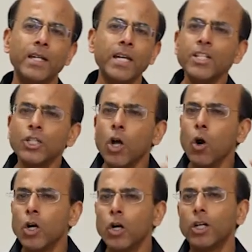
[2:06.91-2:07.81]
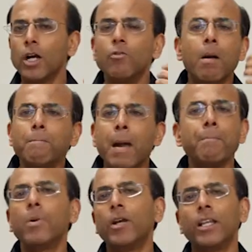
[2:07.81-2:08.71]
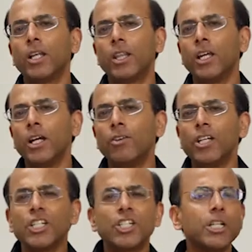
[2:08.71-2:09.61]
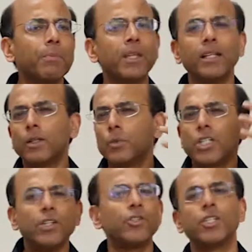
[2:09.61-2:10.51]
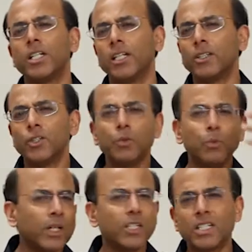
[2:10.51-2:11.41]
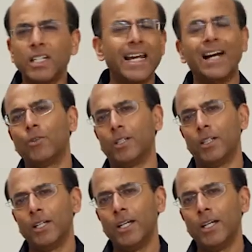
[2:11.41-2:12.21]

It's no good remembering the theory as something that was interesting that you once encountered.